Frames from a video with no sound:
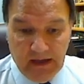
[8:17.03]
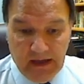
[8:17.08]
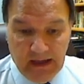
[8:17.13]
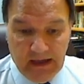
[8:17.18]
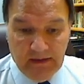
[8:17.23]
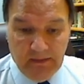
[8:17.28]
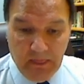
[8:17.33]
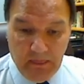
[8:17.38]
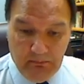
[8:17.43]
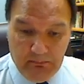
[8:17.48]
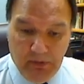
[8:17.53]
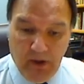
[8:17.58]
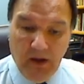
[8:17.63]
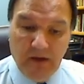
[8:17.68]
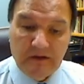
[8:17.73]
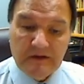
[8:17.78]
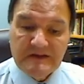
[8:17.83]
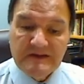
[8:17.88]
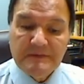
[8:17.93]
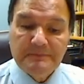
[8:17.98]
And
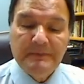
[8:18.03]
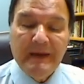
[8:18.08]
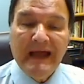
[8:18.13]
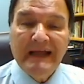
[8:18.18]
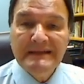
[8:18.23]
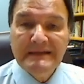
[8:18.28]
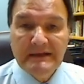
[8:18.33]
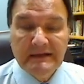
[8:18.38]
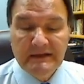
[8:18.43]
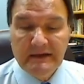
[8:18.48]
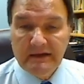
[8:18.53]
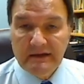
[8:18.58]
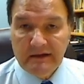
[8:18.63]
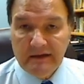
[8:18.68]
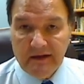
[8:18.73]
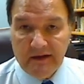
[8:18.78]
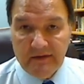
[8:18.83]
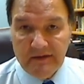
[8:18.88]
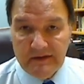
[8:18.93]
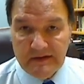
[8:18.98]
Paul expanded
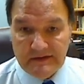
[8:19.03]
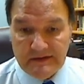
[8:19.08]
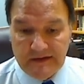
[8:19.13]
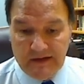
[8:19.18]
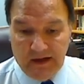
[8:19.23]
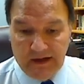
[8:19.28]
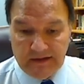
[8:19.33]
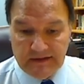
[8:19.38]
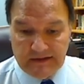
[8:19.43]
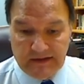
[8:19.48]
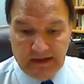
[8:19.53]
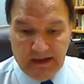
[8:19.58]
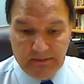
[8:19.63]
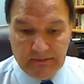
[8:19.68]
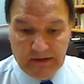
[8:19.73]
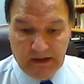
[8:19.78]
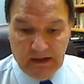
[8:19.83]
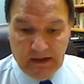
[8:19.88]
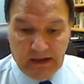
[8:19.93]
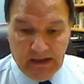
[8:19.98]
on this
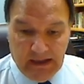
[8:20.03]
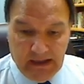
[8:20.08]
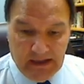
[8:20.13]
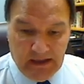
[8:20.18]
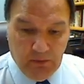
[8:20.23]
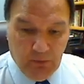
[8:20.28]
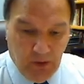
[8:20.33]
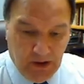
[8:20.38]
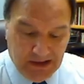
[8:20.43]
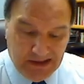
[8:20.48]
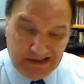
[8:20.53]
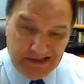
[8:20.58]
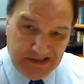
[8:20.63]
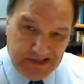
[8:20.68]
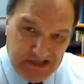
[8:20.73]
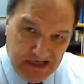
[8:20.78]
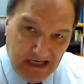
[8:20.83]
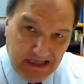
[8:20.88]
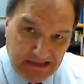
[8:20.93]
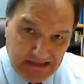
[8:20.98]
concept, and he wanted
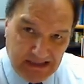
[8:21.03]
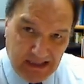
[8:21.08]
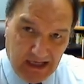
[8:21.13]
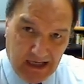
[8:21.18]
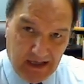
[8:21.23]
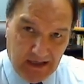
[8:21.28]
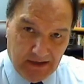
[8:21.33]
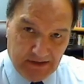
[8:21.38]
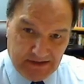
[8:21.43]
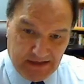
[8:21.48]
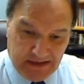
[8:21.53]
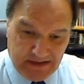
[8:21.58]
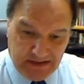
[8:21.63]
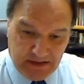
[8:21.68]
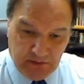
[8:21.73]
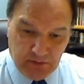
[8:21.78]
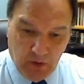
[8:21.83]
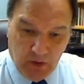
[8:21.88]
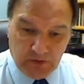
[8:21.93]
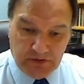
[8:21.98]
Gentiles, as
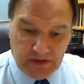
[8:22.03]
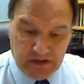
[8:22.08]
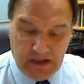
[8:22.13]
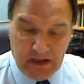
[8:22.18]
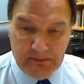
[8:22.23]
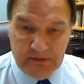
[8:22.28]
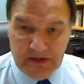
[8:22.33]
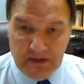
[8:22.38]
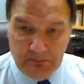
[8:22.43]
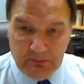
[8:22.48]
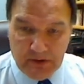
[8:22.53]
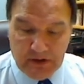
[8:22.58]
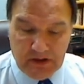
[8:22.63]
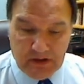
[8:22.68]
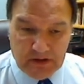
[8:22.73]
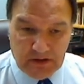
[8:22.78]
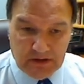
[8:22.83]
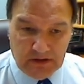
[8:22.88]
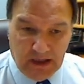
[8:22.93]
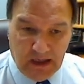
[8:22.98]
he wrote to them in the book
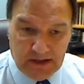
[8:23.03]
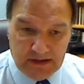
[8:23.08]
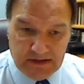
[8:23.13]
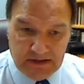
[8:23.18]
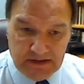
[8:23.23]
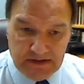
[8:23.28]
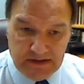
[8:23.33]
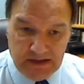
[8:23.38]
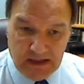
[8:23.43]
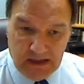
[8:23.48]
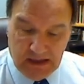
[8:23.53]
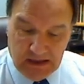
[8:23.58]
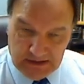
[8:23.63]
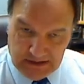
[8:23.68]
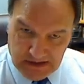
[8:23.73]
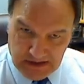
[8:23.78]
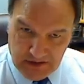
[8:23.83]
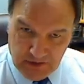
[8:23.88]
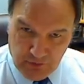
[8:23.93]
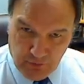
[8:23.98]
of Colossians,
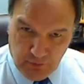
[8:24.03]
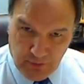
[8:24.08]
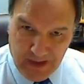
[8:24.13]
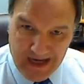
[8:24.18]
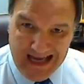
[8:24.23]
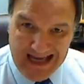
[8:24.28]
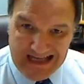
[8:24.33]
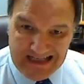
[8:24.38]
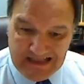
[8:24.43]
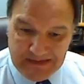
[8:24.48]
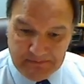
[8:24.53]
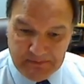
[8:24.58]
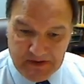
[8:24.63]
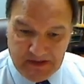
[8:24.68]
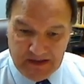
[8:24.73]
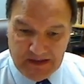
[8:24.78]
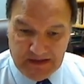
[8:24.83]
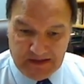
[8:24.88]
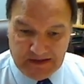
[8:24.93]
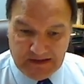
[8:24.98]
to grasp
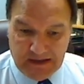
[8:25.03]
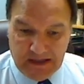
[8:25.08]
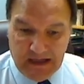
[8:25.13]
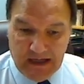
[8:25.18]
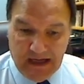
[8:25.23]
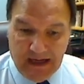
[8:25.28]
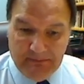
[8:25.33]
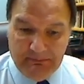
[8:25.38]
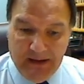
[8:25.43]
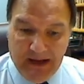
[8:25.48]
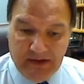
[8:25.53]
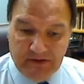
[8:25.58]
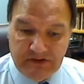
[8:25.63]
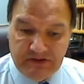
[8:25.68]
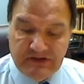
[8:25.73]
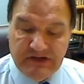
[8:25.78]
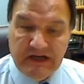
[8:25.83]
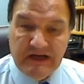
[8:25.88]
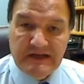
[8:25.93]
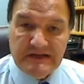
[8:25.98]
this about
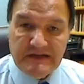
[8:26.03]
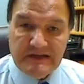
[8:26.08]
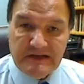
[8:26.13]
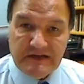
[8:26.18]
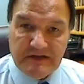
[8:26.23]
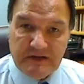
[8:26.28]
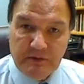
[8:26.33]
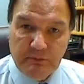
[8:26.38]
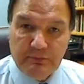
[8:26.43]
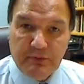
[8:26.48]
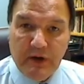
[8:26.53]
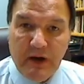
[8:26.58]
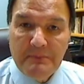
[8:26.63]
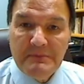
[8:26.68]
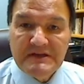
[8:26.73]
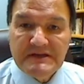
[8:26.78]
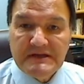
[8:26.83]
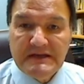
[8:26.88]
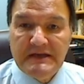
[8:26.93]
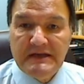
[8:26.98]
Jesus'
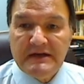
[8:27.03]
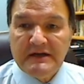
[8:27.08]
supremacy.